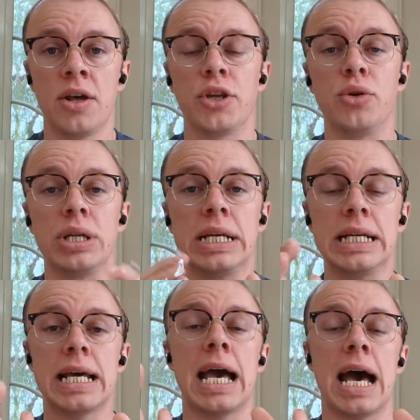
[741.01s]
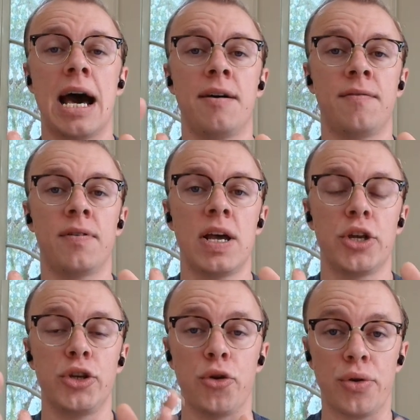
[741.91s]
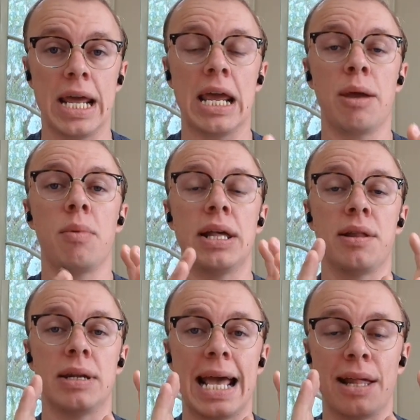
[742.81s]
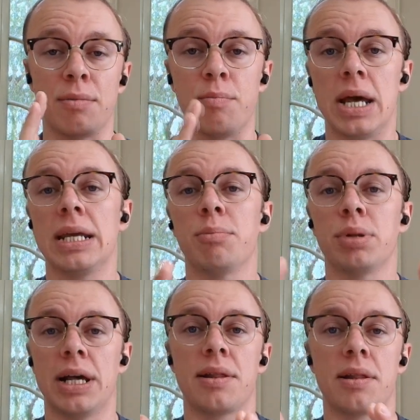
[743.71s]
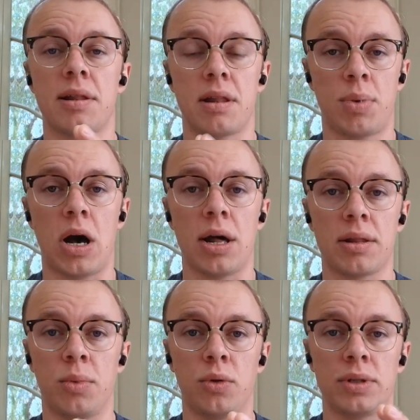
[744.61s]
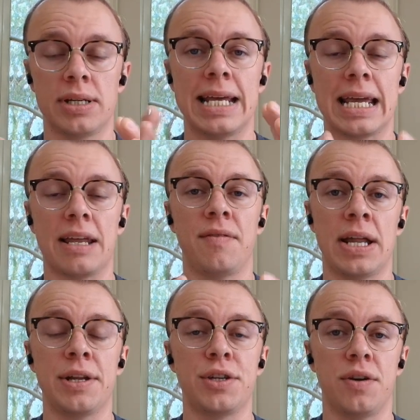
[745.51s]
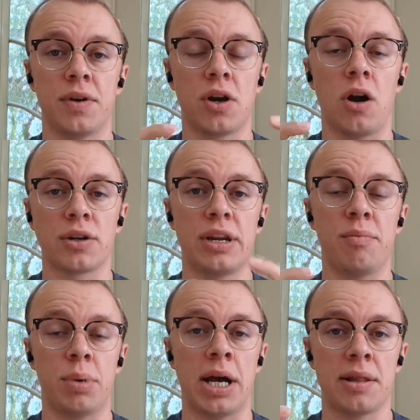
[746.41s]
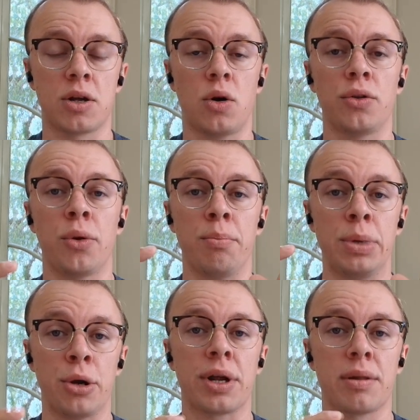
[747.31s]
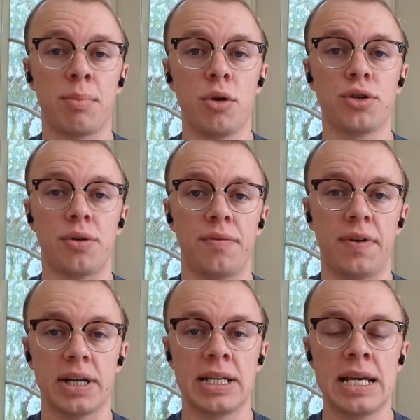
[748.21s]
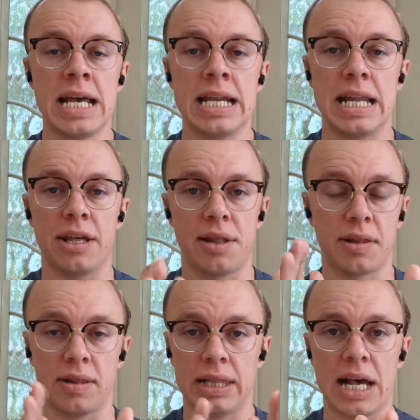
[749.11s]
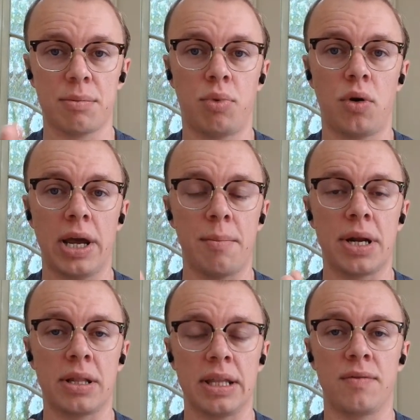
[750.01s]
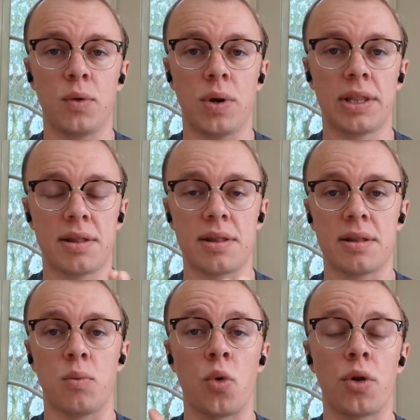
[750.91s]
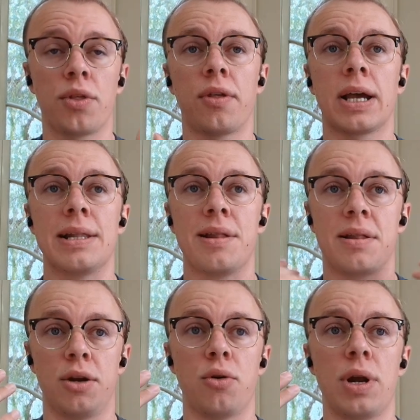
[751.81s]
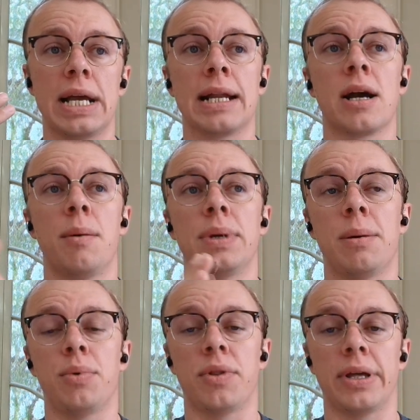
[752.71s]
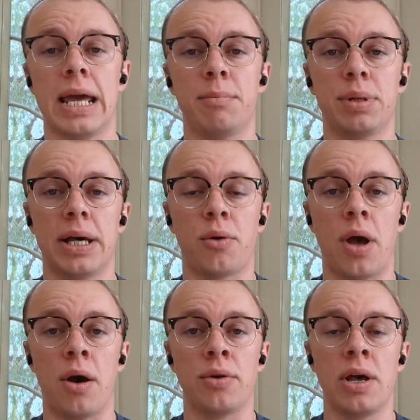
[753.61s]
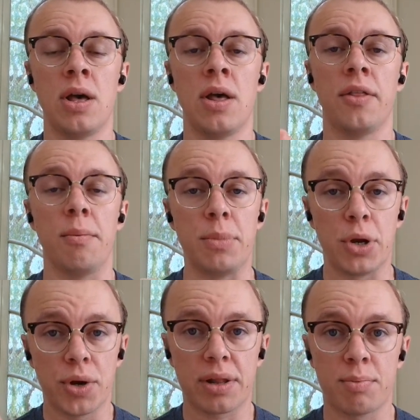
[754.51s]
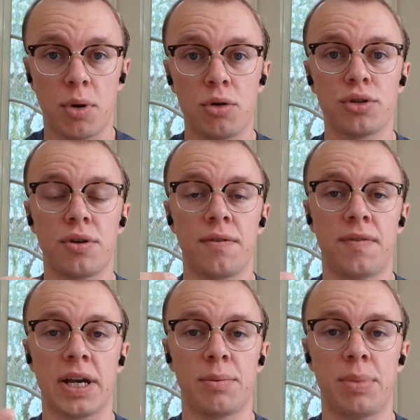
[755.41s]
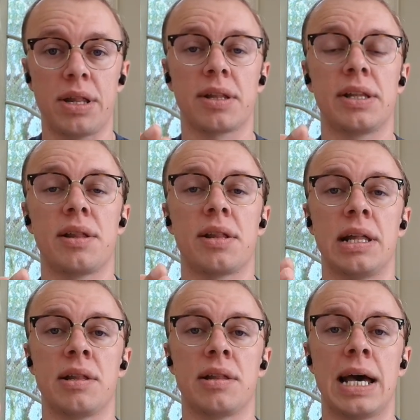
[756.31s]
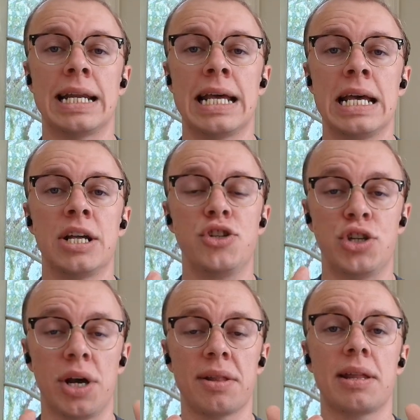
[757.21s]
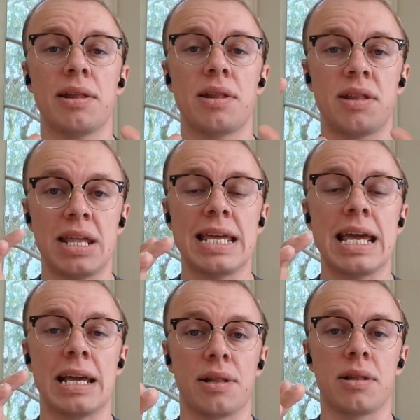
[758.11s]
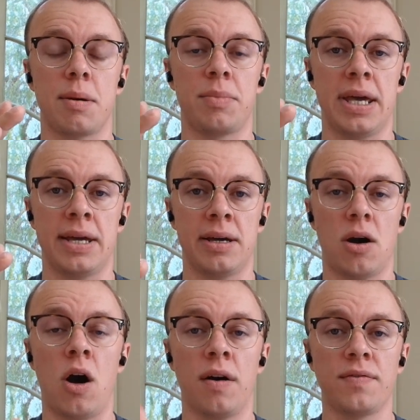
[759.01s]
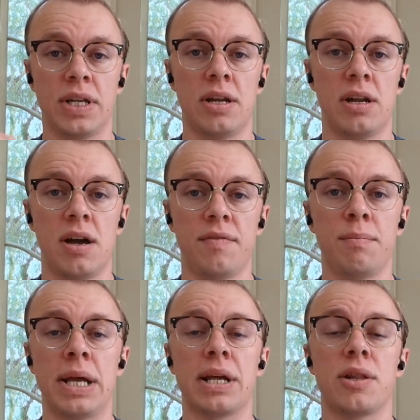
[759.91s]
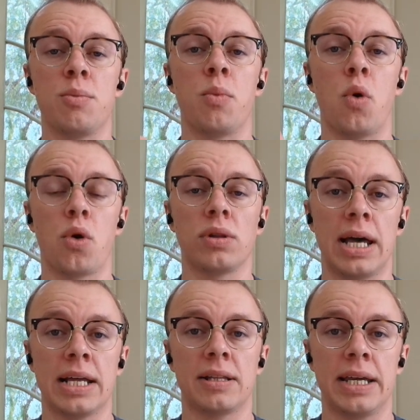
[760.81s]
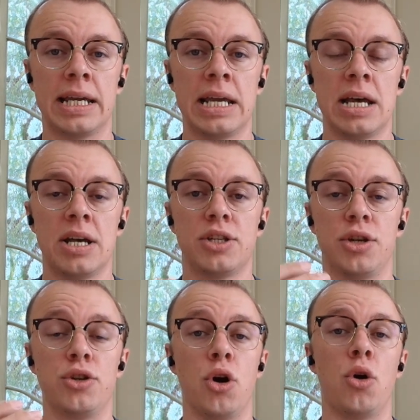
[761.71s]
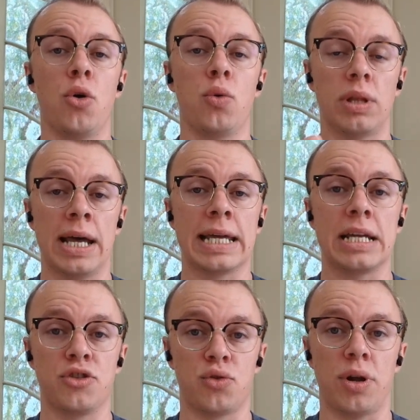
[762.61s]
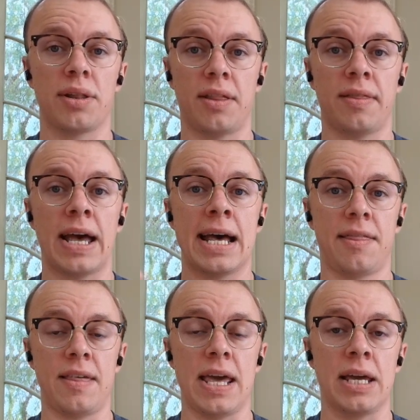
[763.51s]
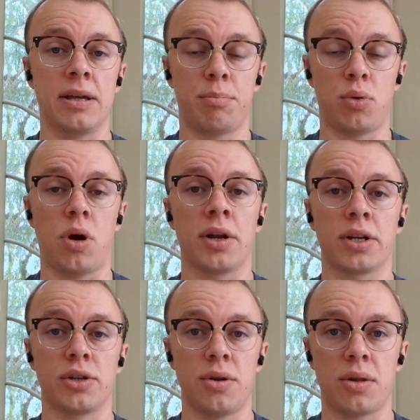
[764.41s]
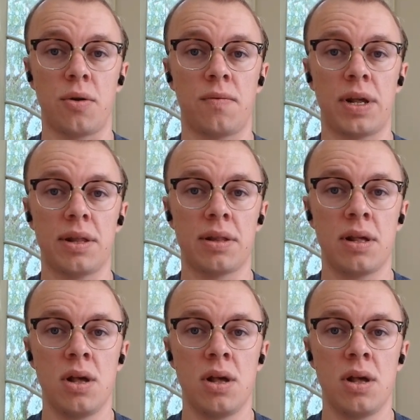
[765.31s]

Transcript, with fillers: You need to have your name in as many places as possible to take advantage of a cognitive bias called the mere exposure effect. Now, this is the last point I'm going to leave you with. This is worth considering and coming up with a game plan around. The mere exposure effect basically says that just seeing something often enough makes you more likely to know, like, and trust that thing, product, or service.